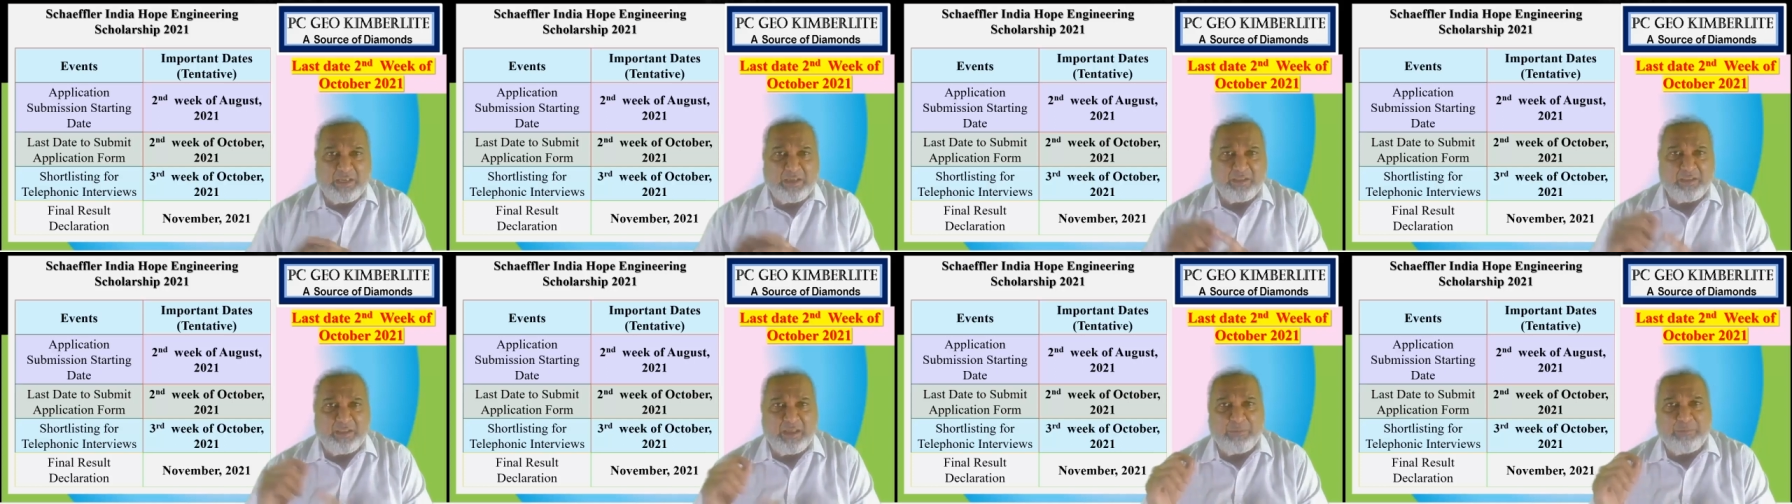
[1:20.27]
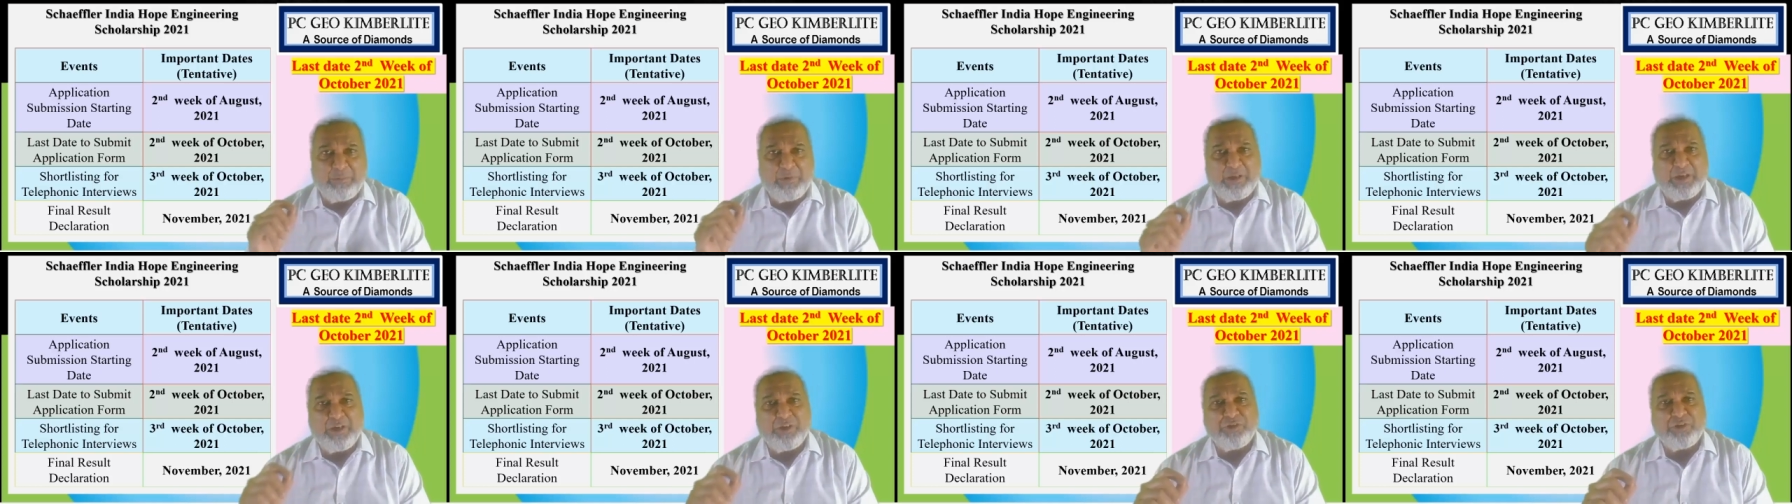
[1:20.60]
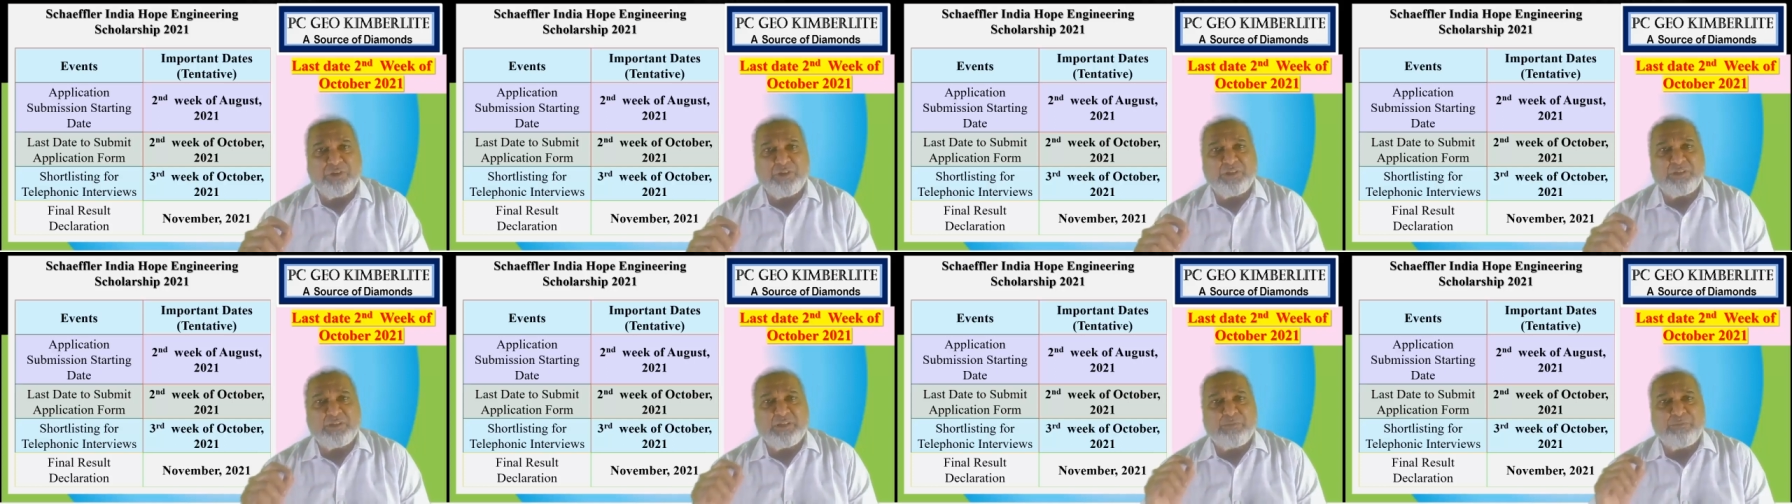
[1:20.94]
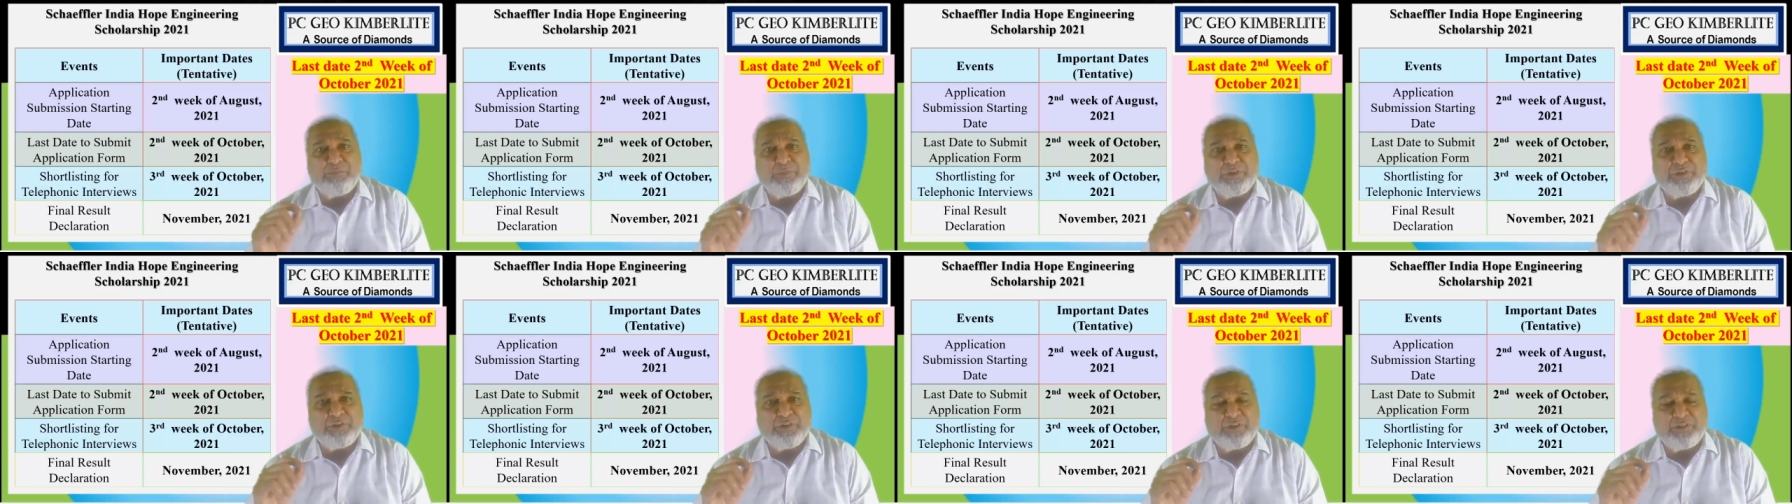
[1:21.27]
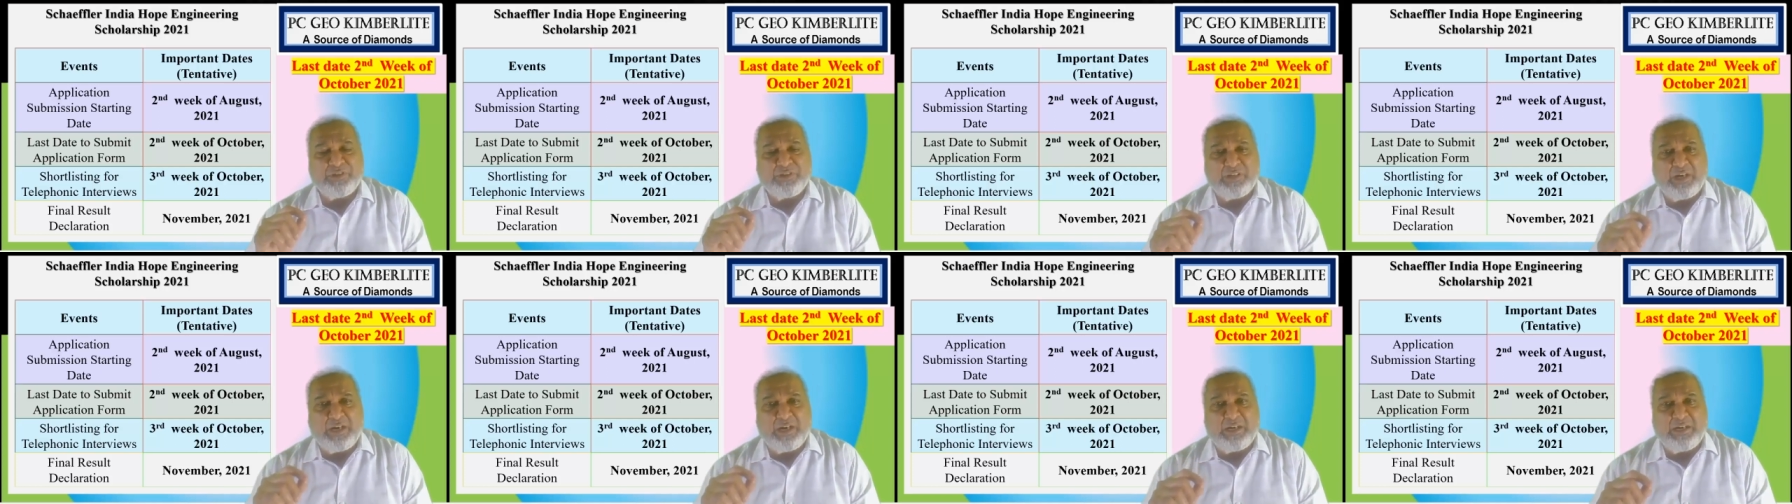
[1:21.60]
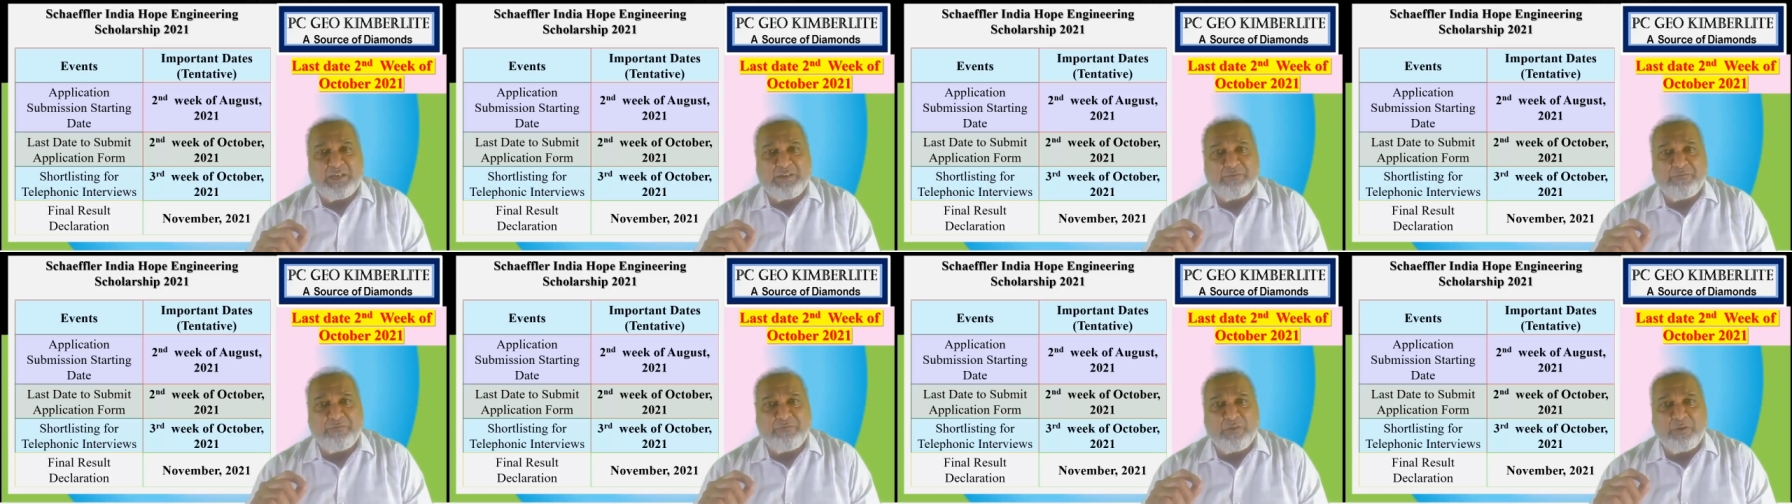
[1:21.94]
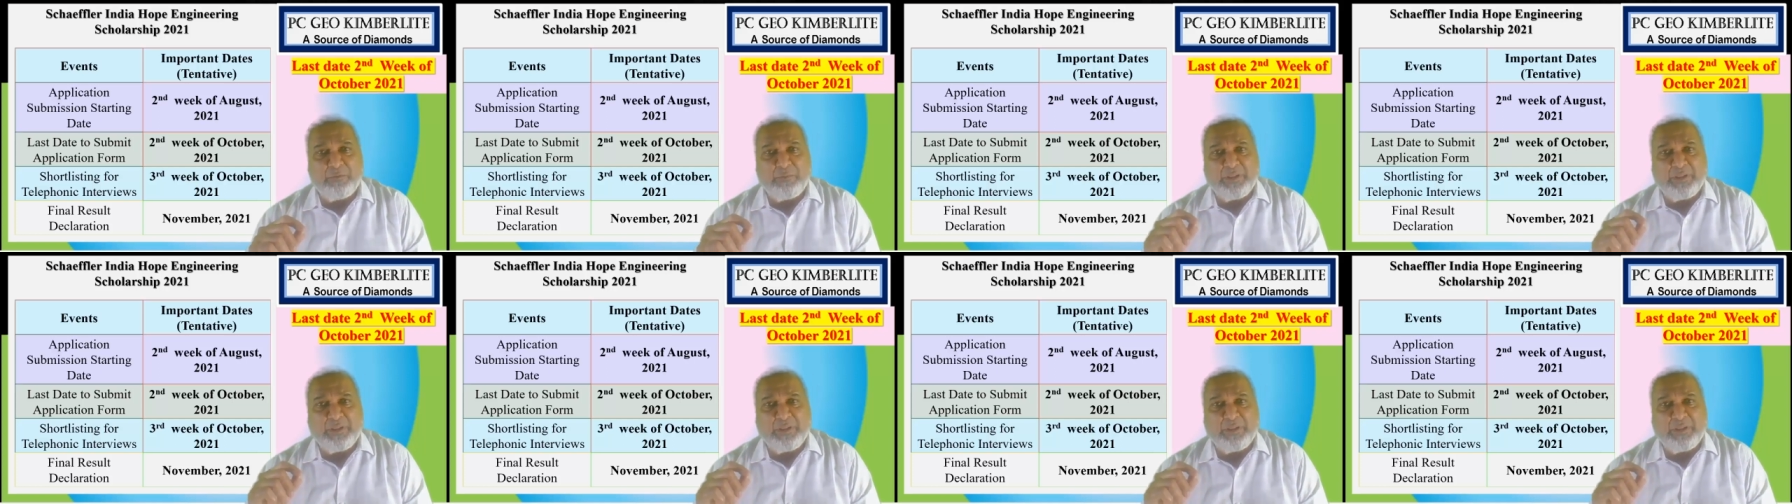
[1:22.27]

The application submission starting will